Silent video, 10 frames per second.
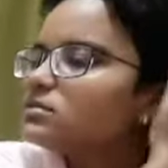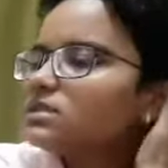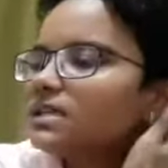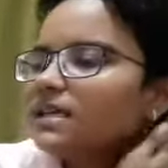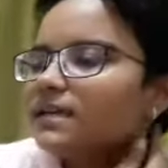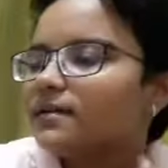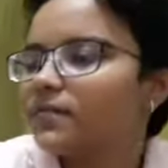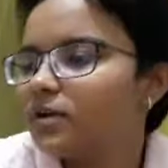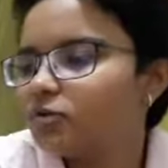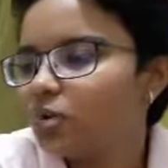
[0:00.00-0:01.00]
C
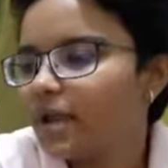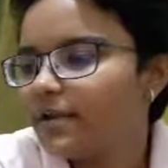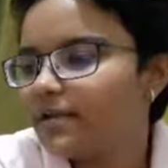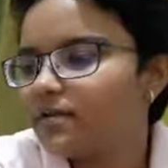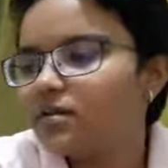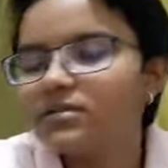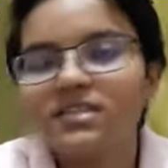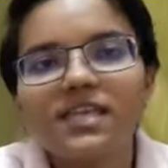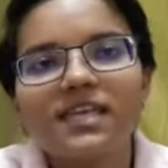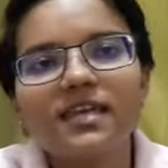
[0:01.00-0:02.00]
equal to N.
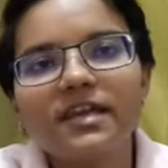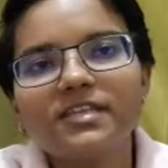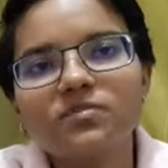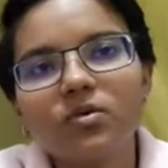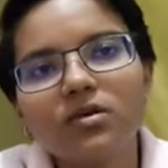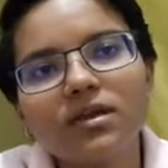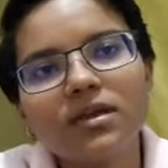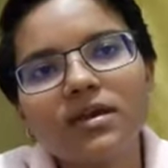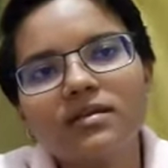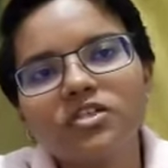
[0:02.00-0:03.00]
C here is
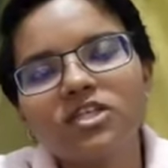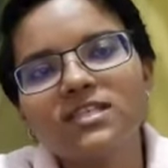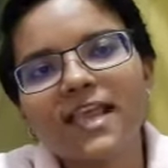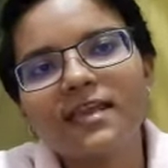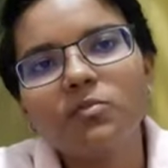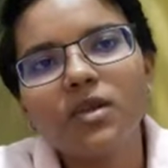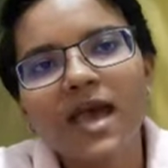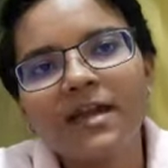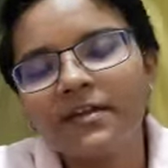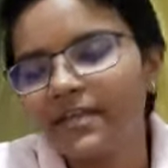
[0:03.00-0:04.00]
just like
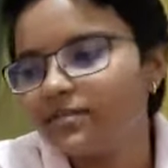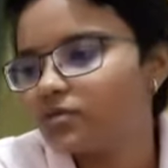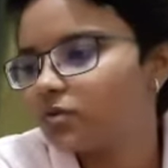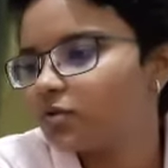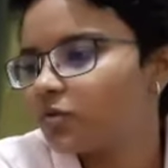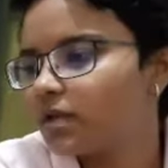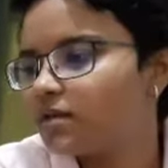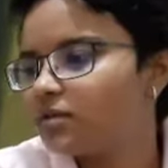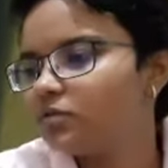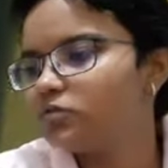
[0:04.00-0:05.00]
molarity, so you
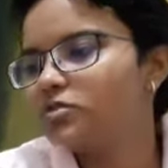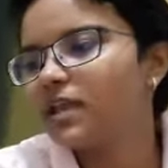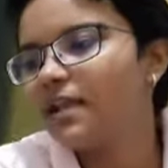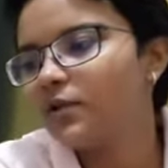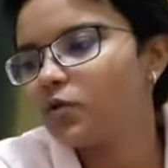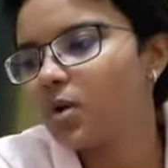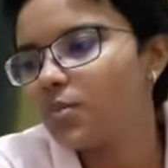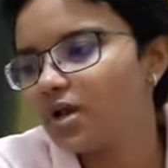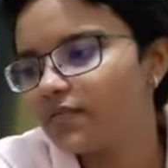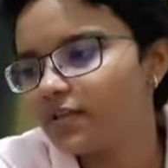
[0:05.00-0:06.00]
can use N2
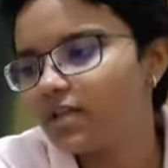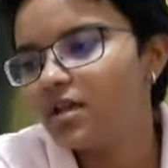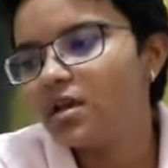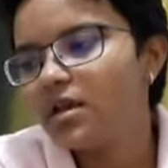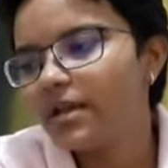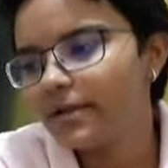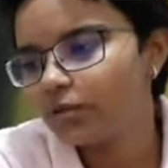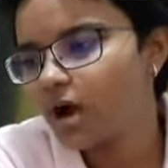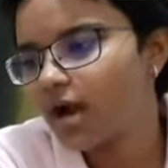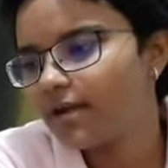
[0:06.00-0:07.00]
upon V into
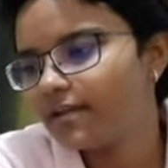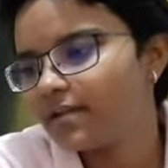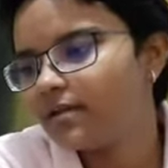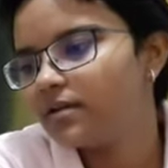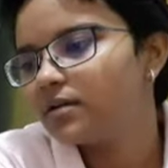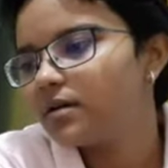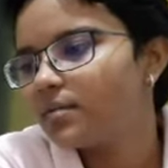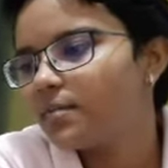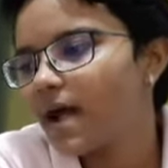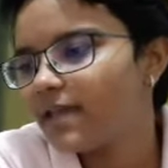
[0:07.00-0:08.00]
RT.
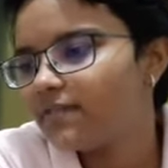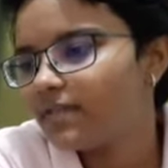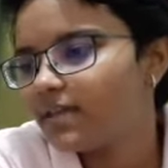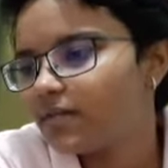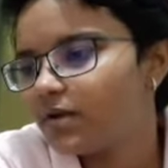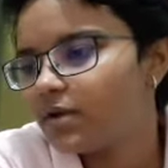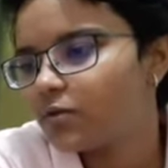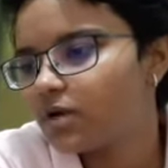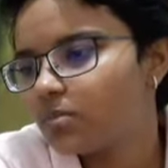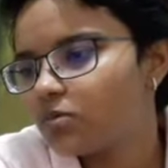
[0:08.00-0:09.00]
Pi V equal
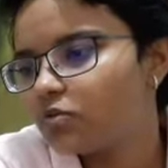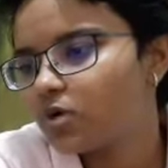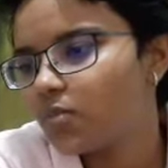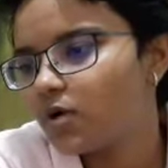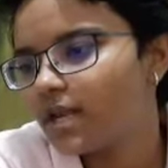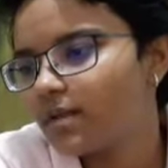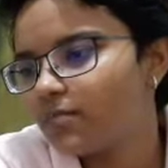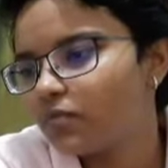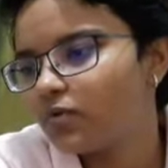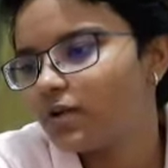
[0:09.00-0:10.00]
to W2 upon
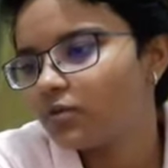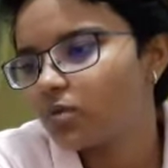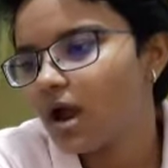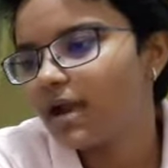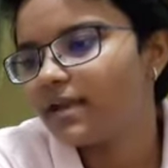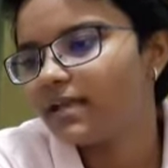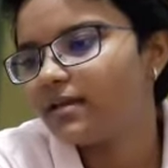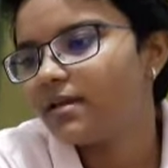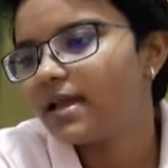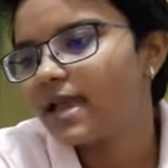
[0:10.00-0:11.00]
M2 into RT.
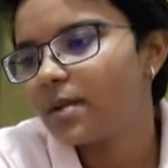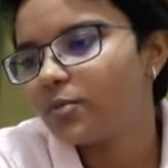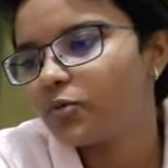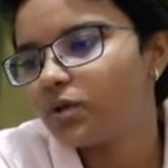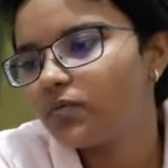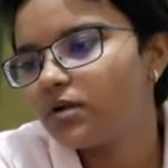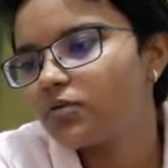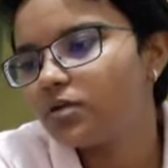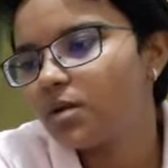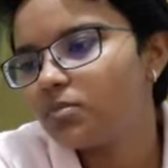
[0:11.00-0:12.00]
M2 equal
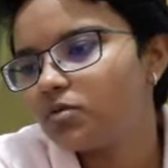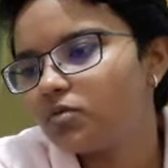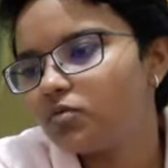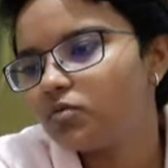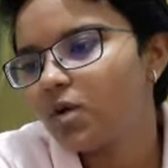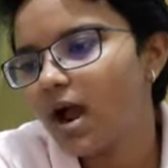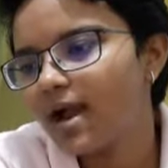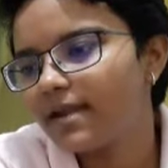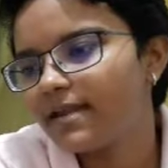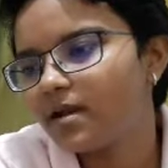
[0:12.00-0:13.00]
to W2
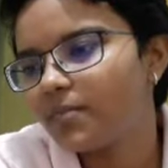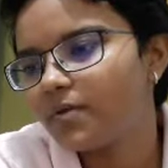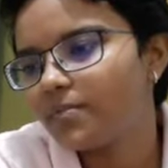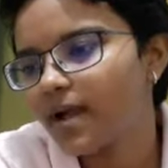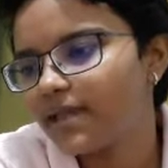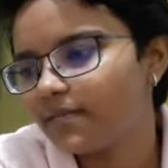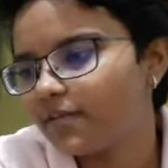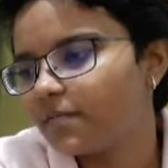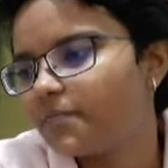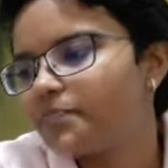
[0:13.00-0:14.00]
RT upon pi V.